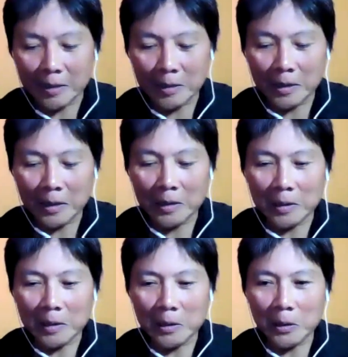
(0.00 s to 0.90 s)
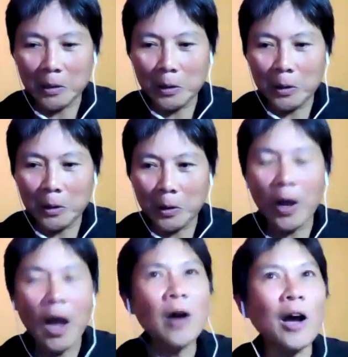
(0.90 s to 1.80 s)

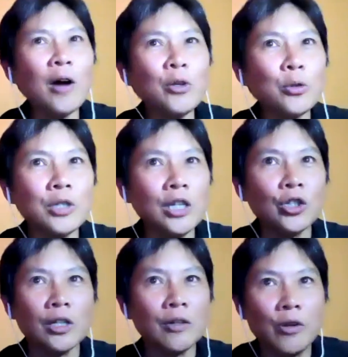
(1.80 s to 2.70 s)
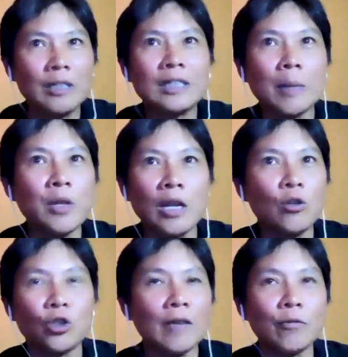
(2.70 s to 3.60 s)
how do you teach it? It's something
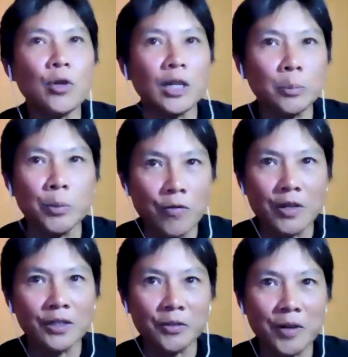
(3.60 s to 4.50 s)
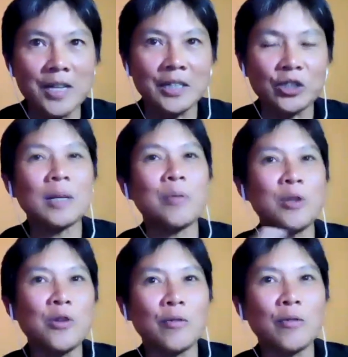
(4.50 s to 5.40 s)
that you just have to experience, right? It's just
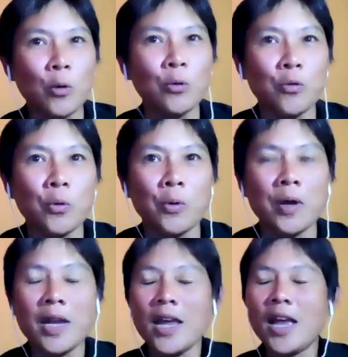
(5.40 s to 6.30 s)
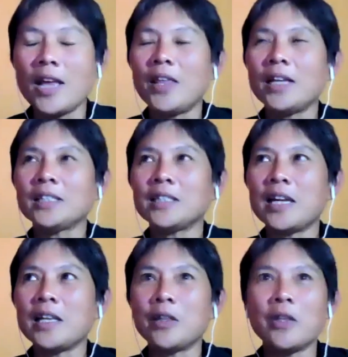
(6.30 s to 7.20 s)
something you have to go through. And I
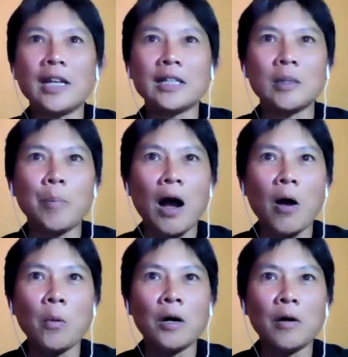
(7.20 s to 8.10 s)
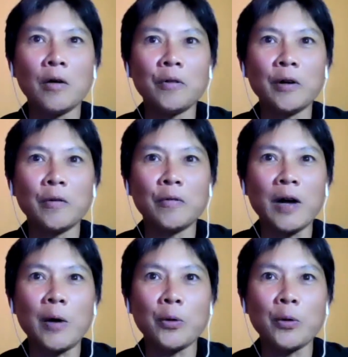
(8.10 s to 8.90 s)
think that's the power of